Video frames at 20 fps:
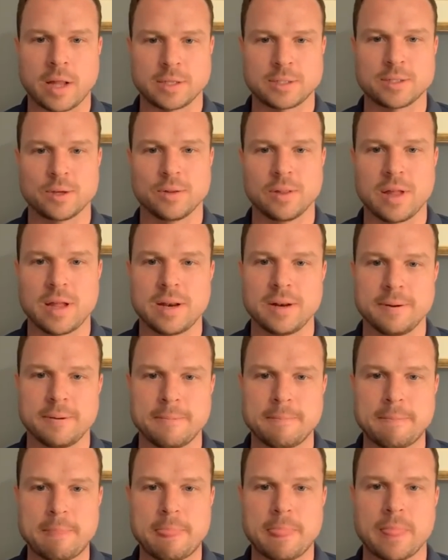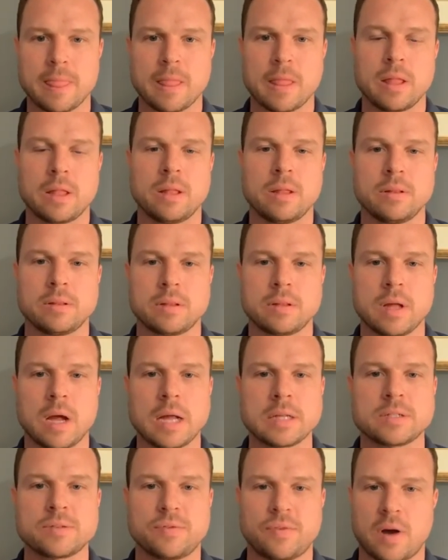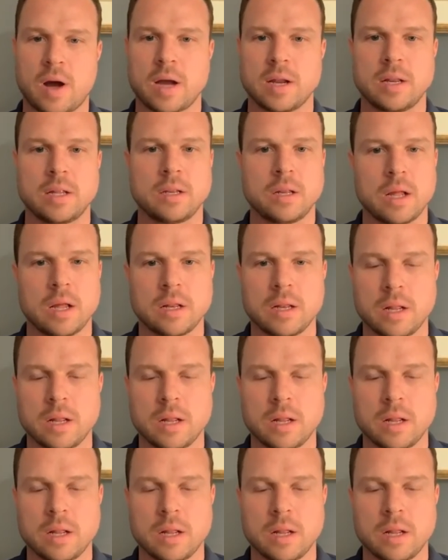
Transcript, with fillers: So then that's fine. And, and it,